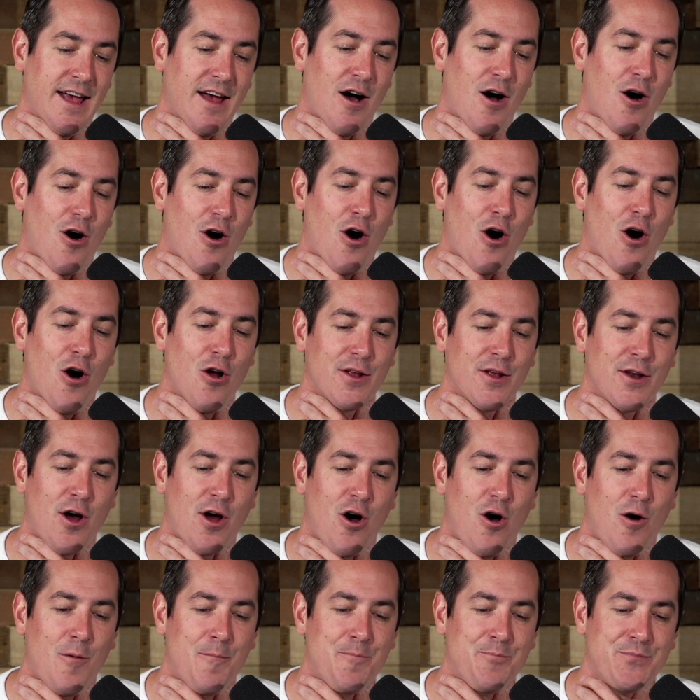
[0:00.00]
all in
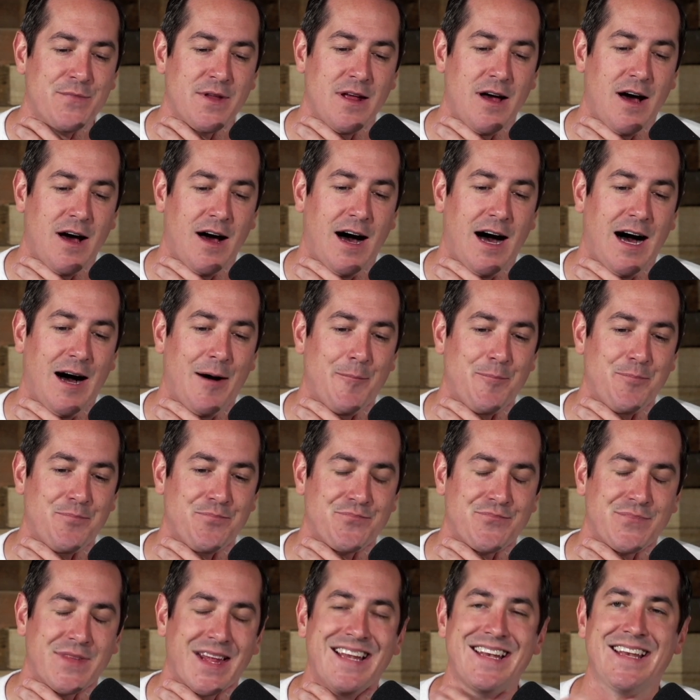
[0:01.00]
all,
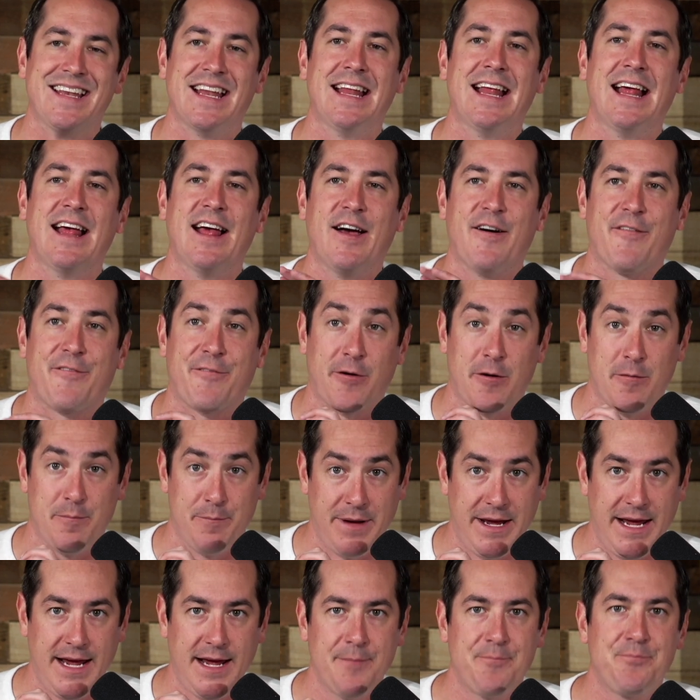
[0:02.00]
for
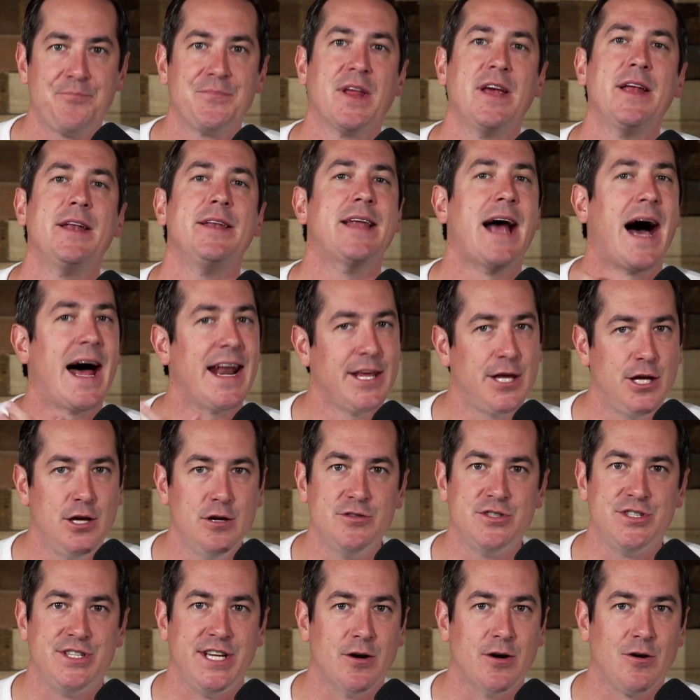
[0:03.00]
me, not a
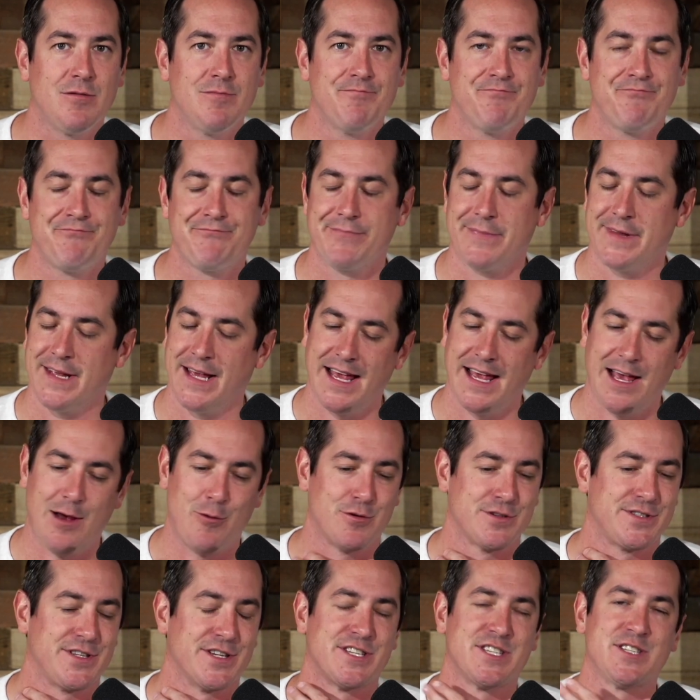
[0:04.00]
huge deal. It
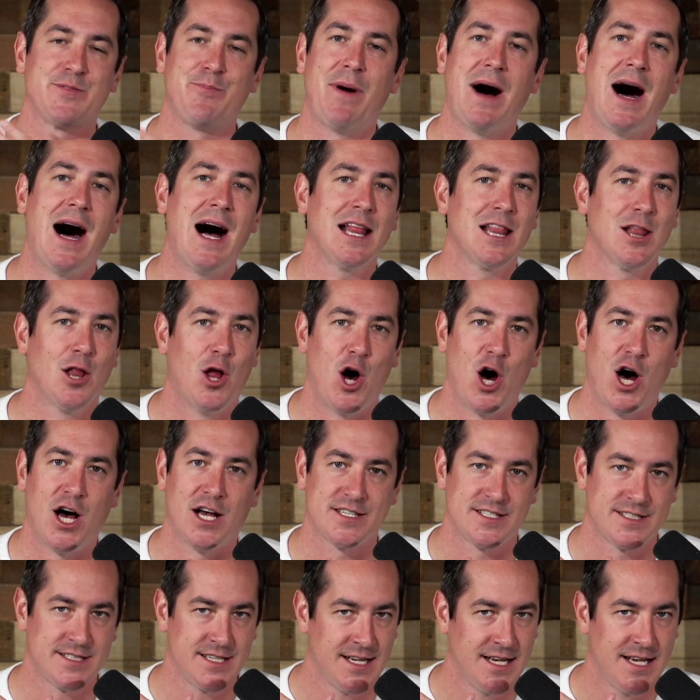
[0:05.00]
was a spot
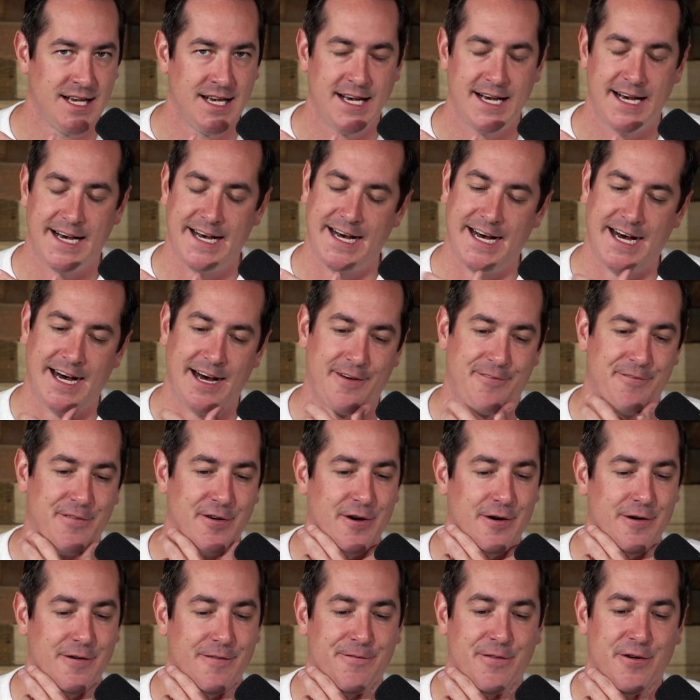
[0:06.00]
loss
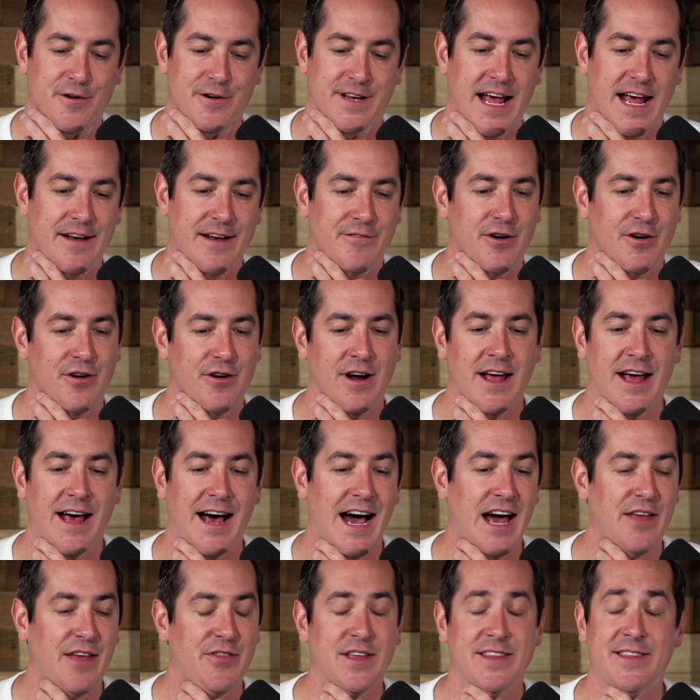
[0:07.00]
for Denver.
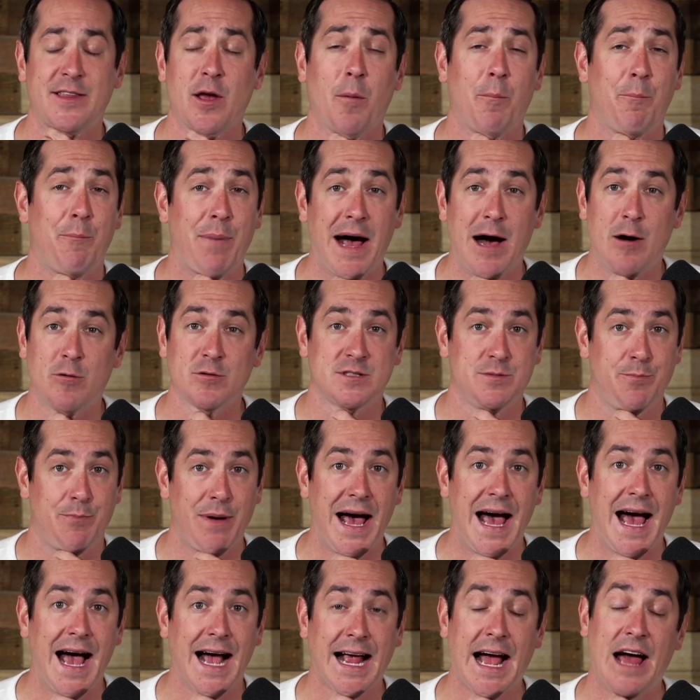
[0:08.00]
I think they'll bounce
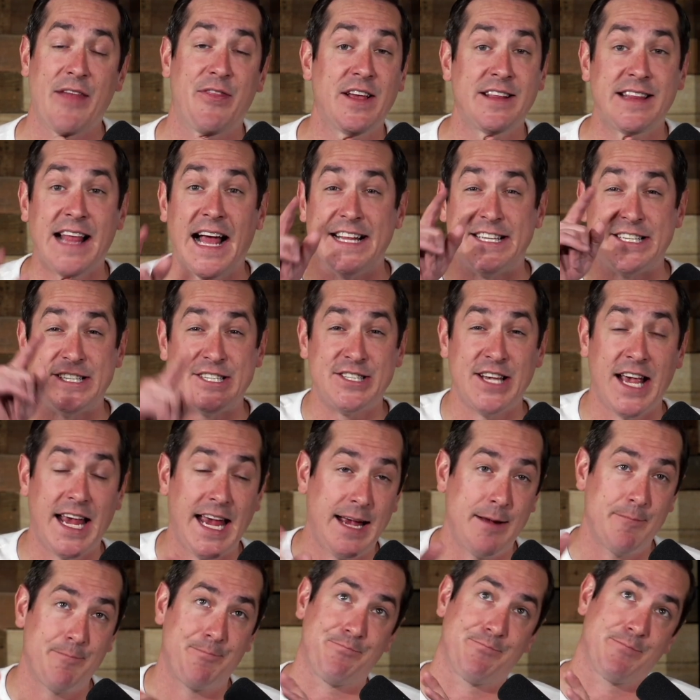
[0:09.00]
back. I think that
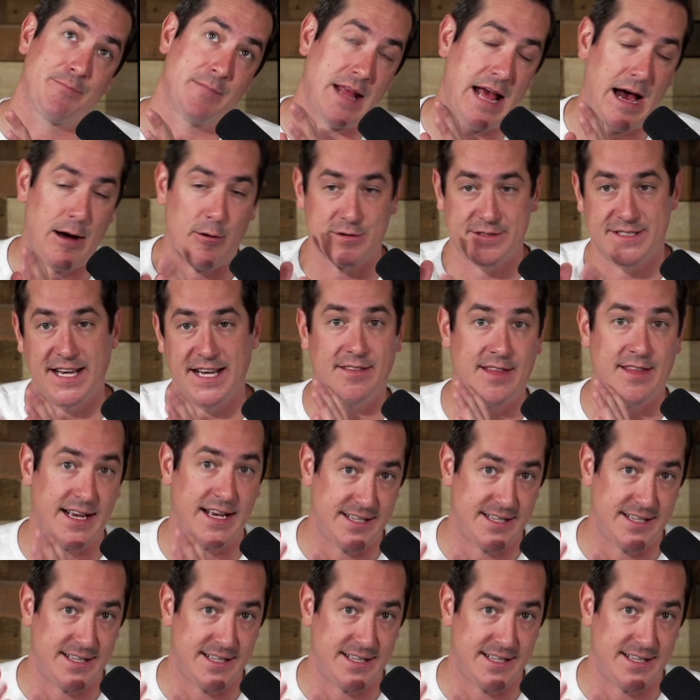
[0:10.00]
same, how I was saying,